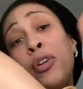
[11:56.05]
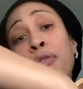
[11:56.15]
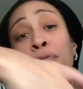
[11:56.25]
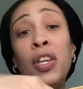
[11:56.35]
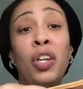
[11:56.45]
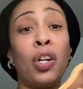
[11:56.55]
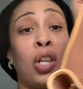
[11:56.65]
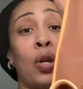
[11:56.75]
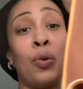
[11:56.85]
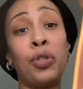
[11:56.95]
you fit your
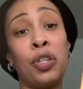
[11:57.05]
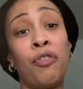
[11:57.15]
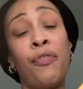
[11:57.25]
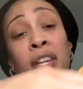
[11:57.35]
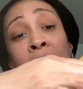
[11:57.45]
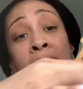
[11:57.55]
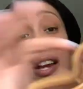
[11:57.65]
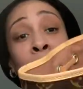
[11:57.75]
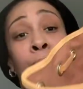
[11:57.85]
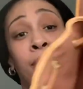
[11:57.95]
clothes and you fit your
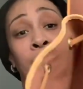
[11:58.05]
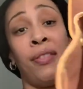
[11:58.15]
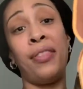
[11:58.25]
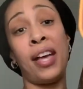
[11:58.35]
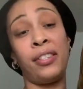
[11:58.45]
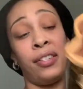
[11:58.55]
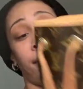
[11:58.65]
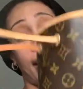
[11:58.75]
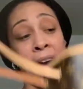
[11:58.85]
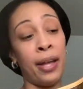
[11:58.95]
items, and that's
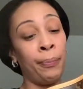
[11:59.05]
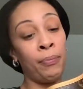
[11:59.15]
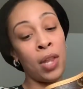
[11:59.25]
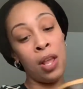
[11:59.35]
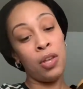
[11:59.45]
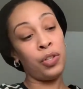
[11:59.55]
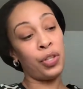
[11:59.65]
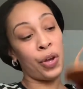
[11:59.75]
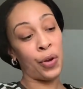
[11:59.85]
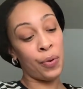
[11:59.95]
just that.
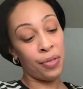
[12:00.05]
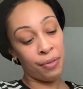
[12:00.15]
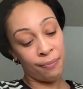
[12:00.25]
So,